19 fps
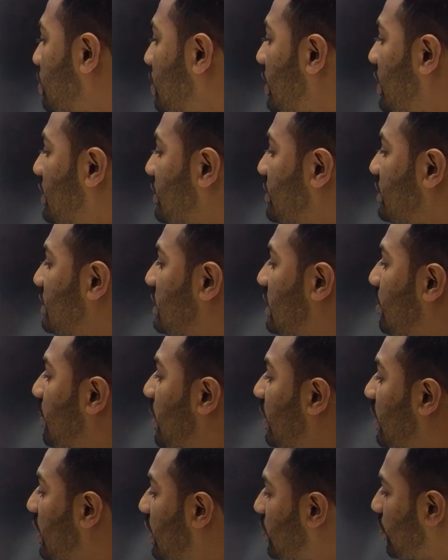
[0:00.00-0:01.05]
criticism
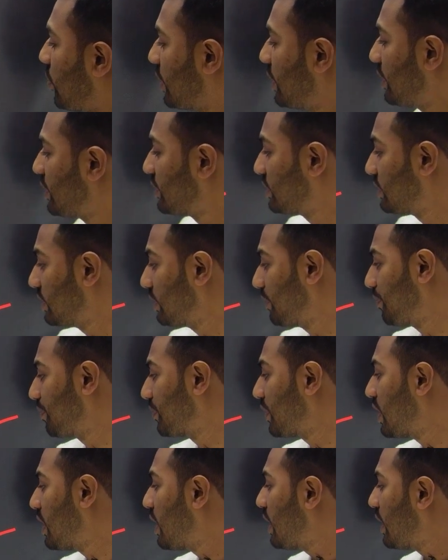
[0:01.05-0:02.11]
and eco-criticism.
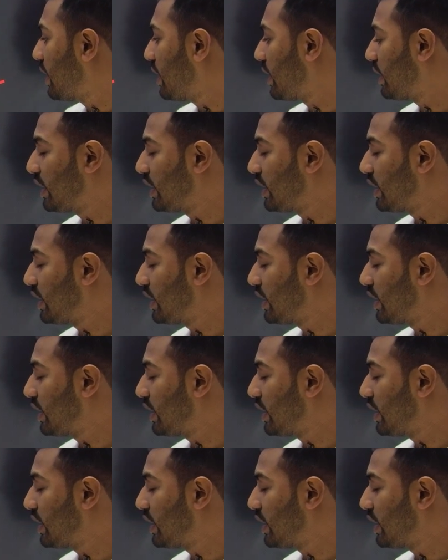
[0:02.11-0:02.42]
In